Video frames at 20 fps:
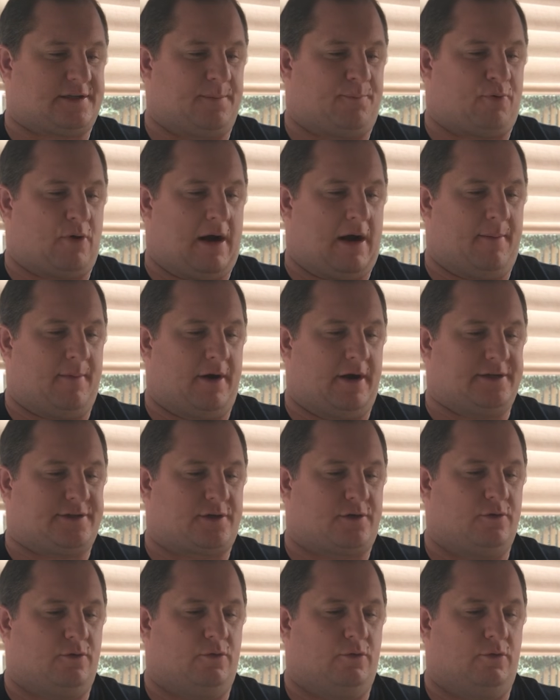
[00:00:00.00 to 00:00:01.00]
to primary
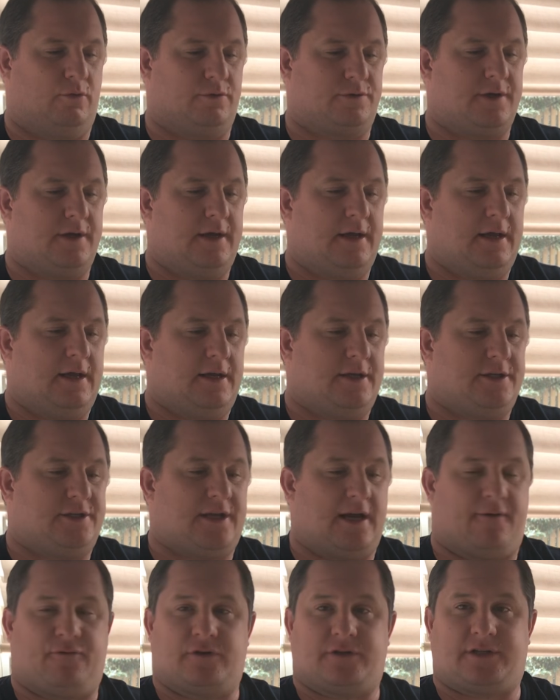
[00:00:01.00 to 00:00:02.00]
schools,
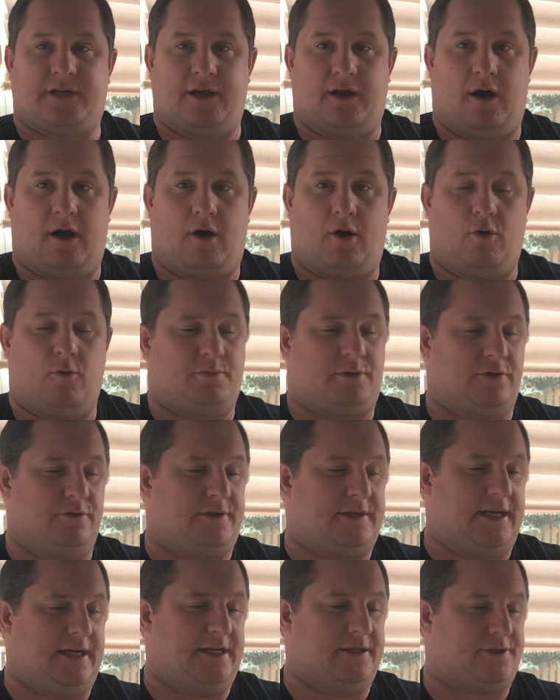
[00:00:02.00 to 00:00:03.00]
Jefferson hoped to
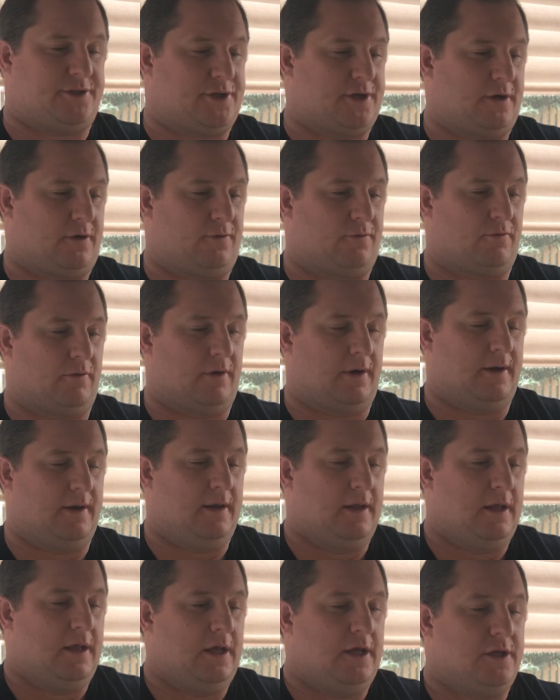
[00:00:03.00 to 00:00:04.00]
teach children
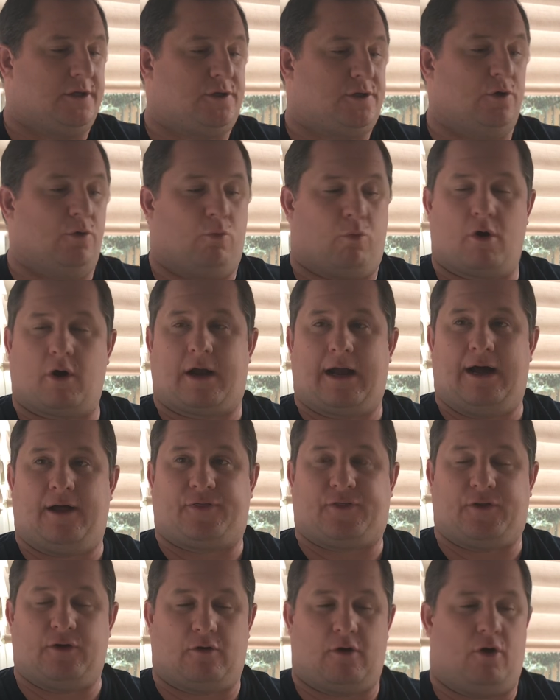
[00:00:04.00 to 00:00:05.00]
to work
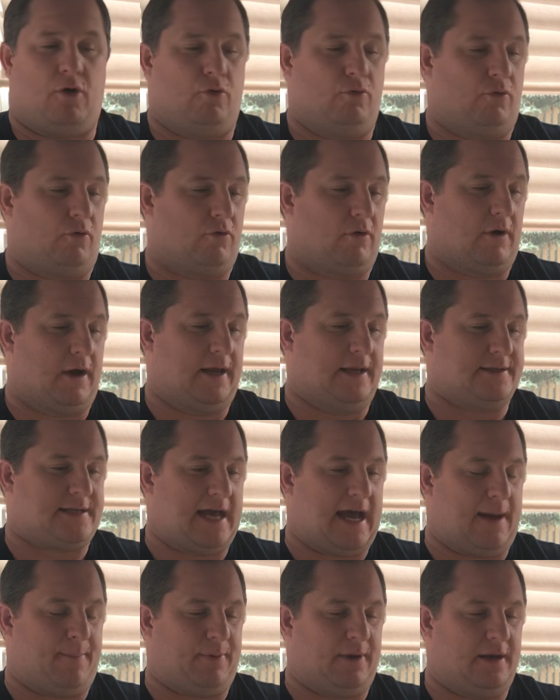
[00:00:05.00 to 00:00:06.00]
out their own greatest
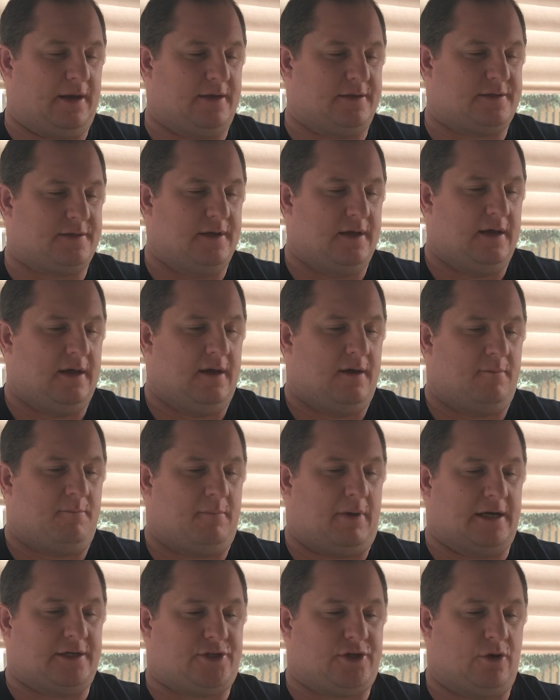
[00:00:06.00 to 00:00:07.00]
happiness
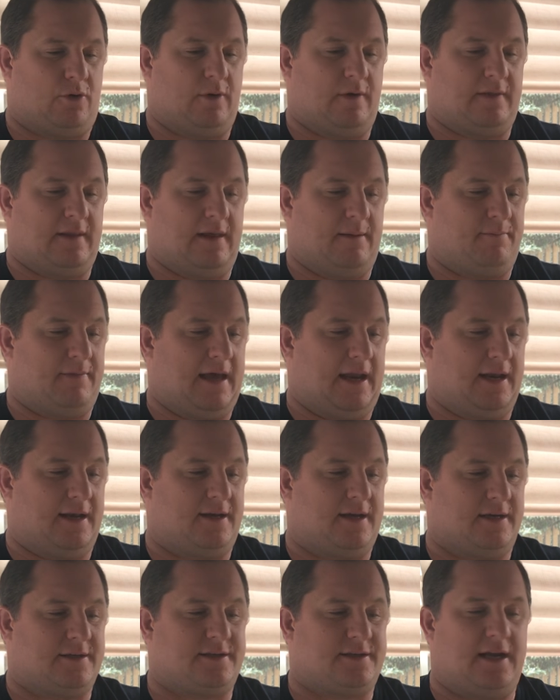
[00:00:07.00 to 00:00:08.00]
by showing them that it
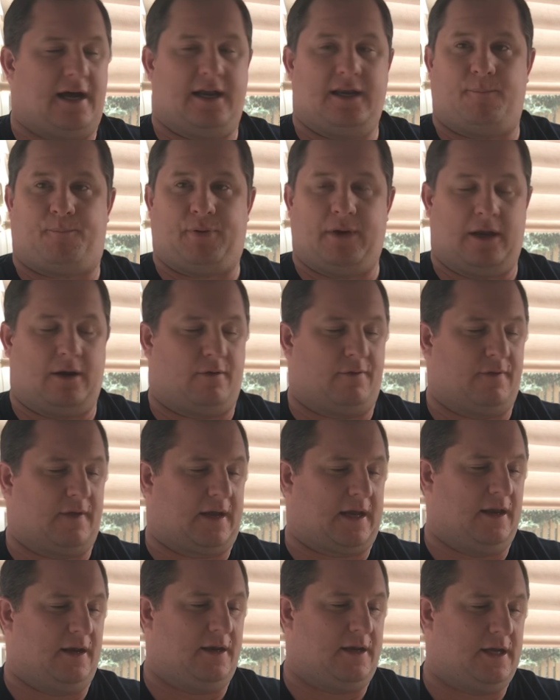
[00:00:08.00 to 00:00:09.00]
does not depend on the
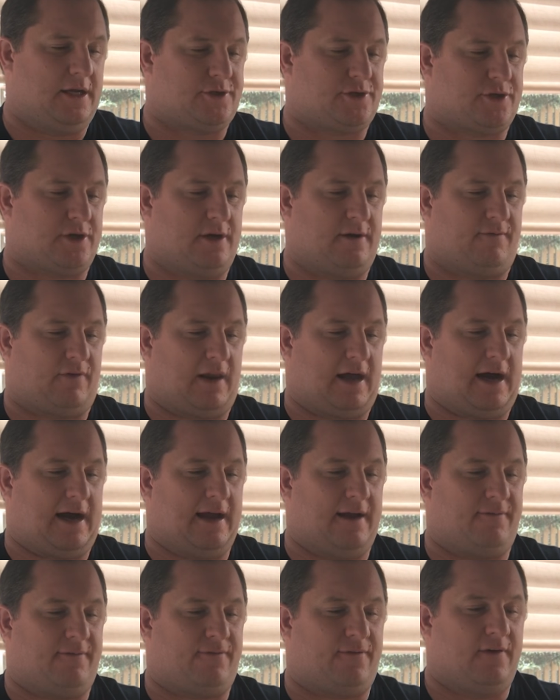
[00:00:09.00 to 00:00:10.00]
condition of
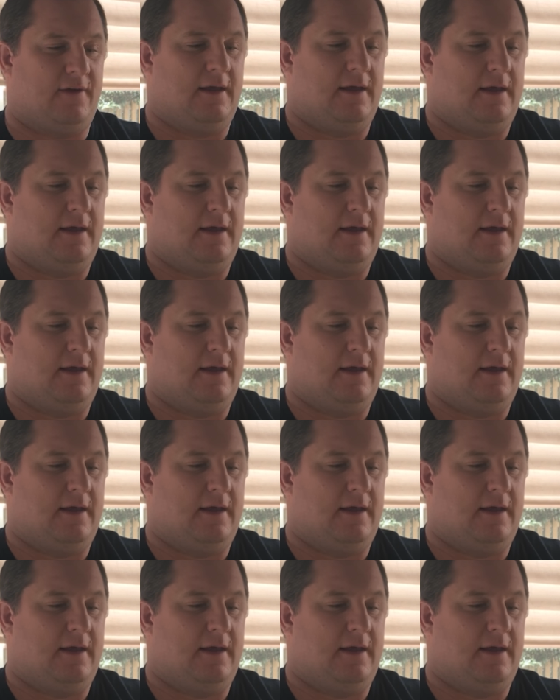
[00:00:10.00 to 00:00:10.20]
life